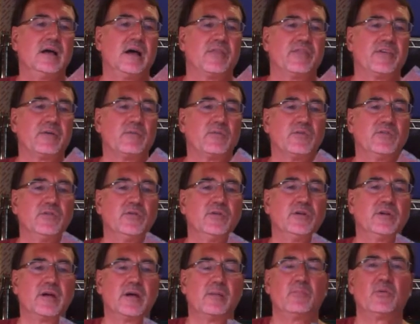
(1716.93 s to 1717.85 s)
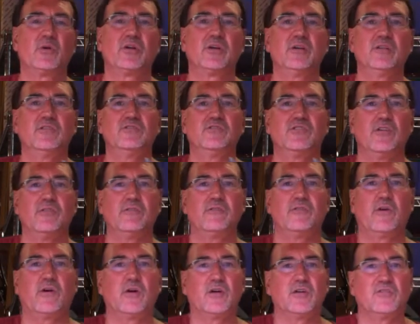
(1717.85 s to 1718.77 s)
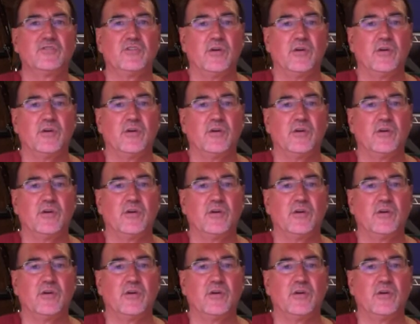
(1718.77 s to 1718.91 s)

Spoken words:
I think we're doing pretty good so far.